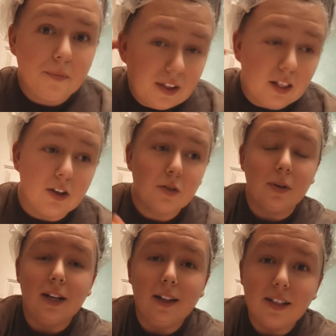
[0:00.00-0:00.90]
It looks
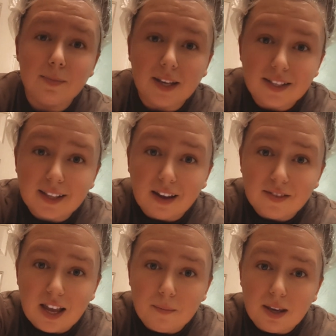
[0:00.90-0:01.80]
ridiculous. My kids laugh
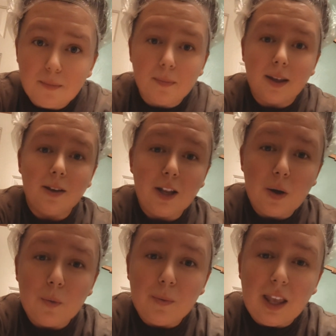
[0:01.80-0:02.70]
at me, but you
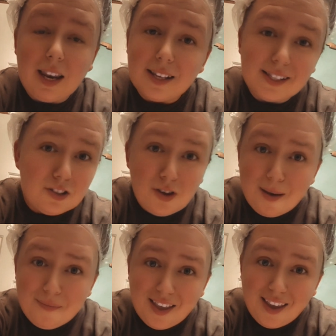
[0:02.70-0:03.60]
know, it does its job.
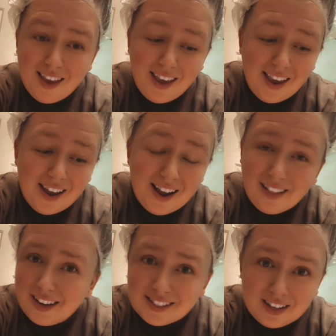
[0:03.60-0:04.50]
And I
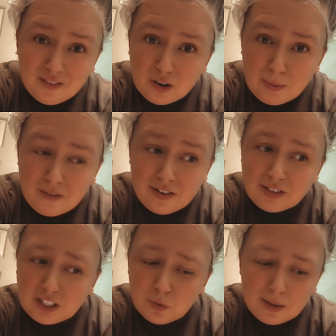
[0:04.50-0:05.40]
let it sit for about
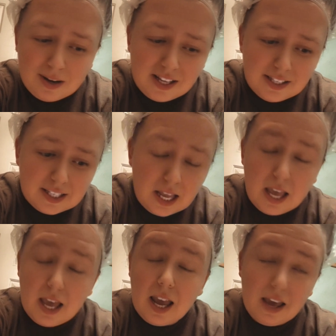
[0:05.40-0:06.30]
15-20
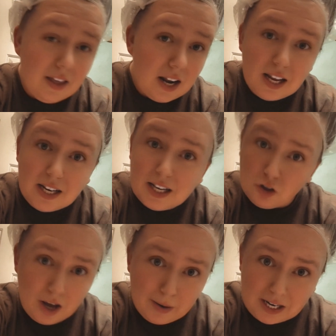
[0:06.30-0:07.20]
minutes, and then I take a
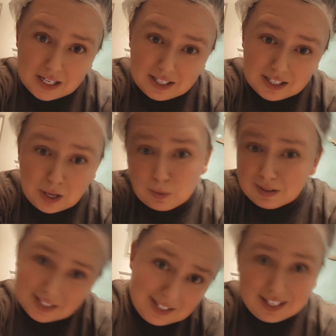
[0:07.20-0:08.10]
shower. So
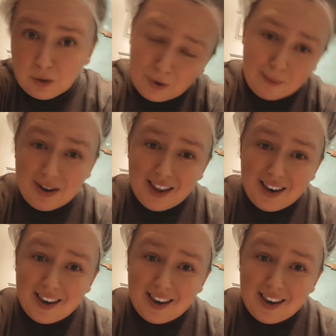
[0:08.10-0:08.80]
see you when I'm done.